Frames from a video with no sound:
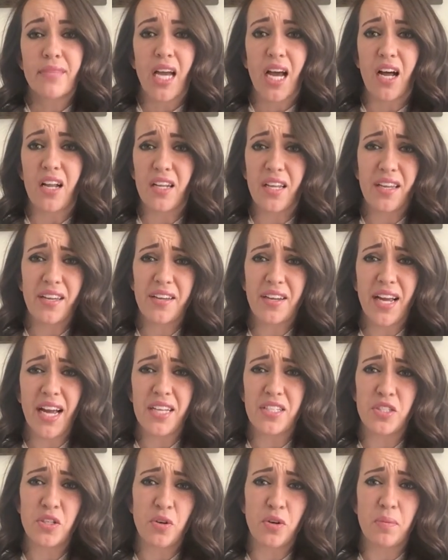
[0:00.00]
I'll let you
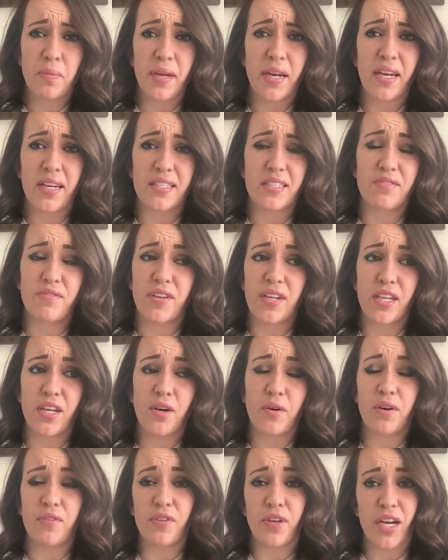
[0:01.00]
guys know in my next
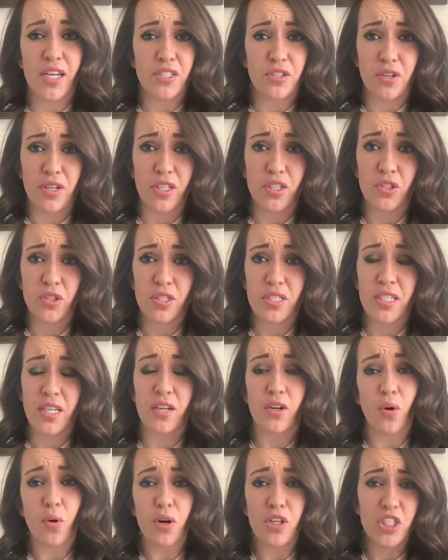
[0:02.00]
video if you guys are
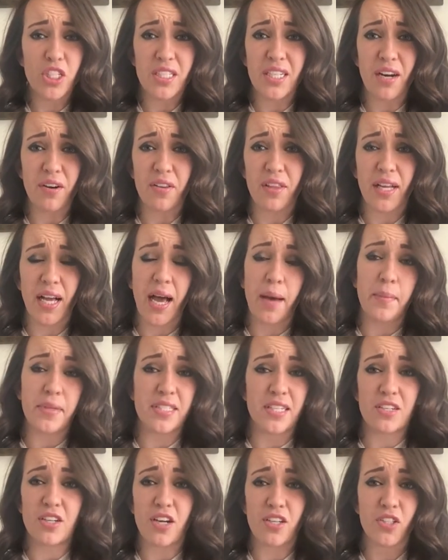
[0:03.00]
interested, or just down in the
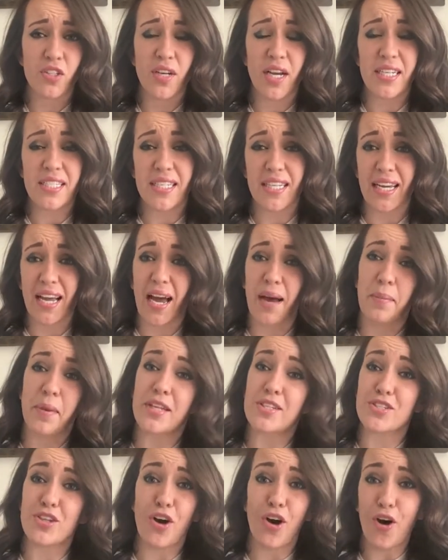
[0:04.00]
comments. I talk to you guys in the
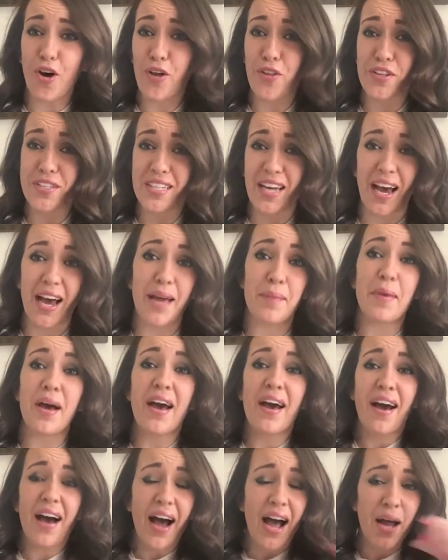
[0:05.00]
comments all the time.
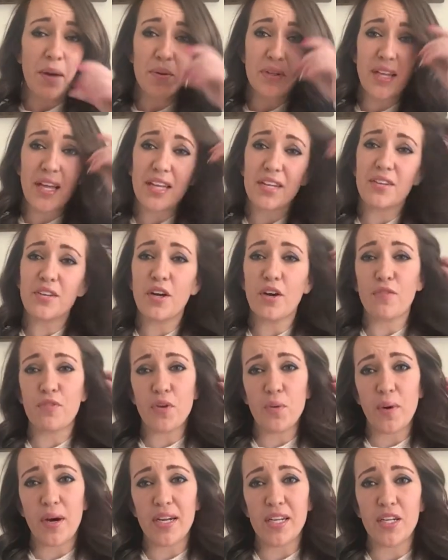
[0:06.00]
I will let you know if
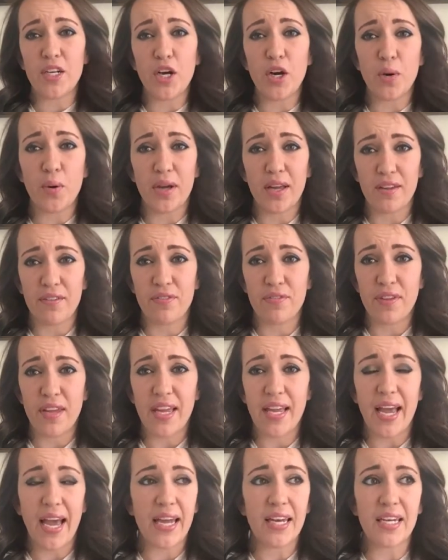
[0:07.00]
you want to know if
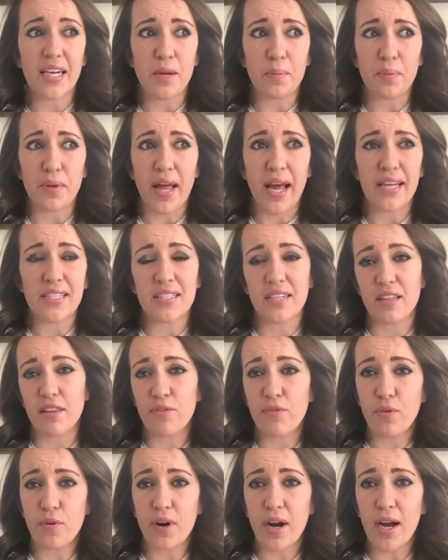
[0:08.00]
it ended up lasting the
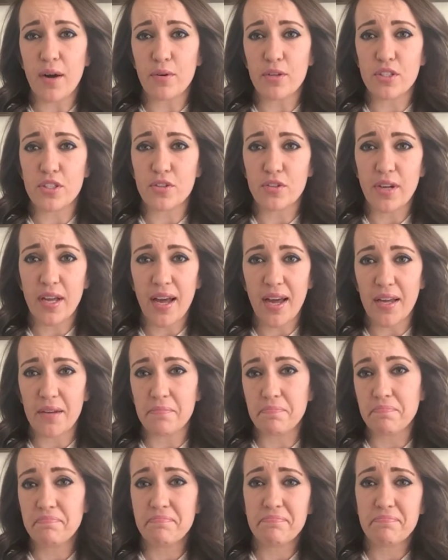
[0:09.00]
four hours or not,